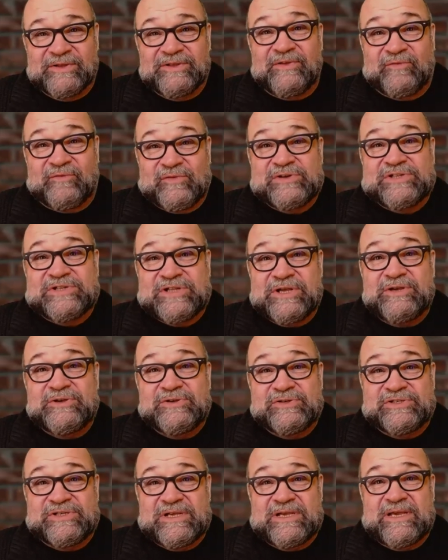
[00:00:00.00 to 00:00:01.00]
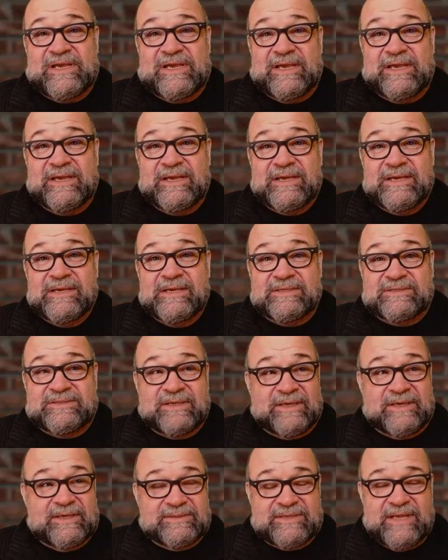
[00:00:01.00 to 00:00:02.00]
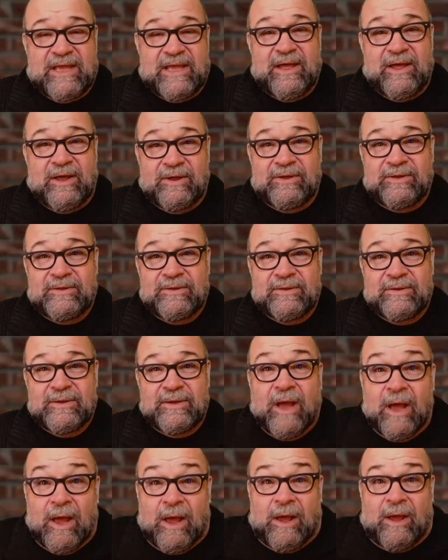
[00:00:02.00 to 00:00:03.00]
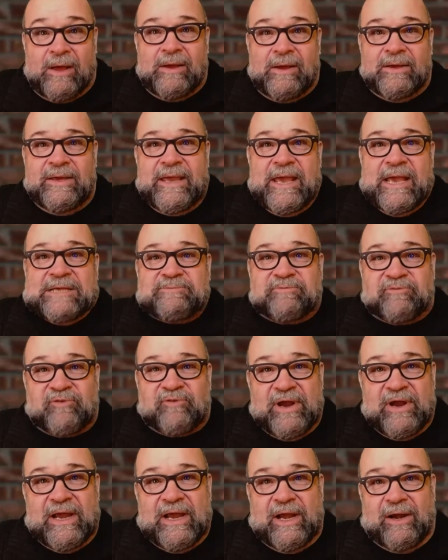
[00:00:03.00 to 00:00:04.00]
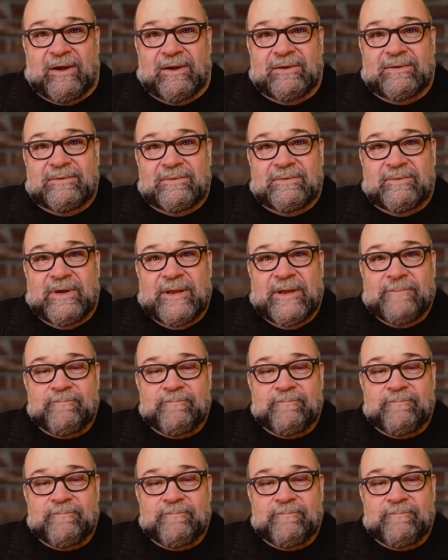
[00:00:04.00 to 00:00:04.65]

first thing you see is the gazelle gasp for air. Right.